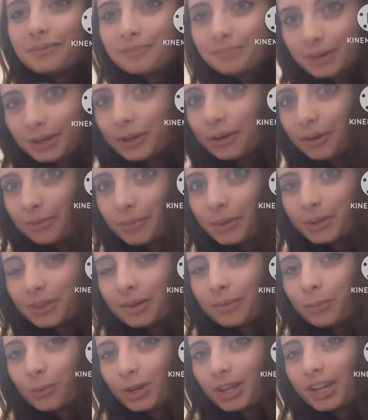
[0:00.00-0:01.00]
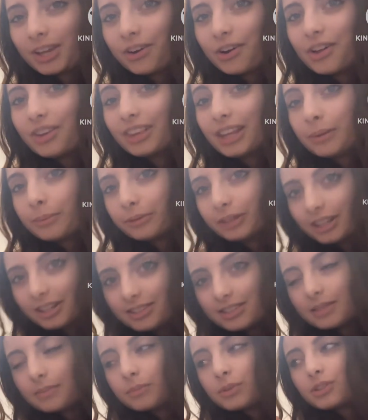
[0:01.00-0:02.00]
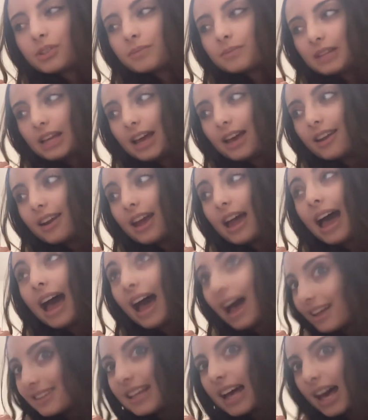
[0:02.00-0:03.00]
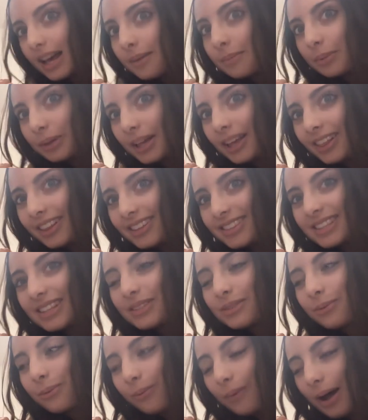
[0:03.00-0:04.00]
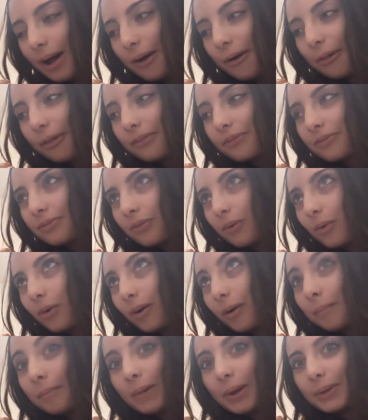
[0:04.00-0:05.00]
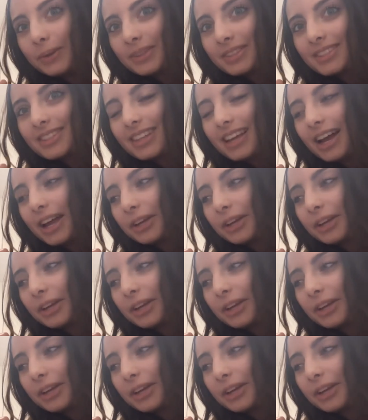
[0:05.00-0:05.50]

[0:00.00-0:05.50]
my current book that I'm working on, labeled Innocent Presumed Dead, has had a playlist as well for months.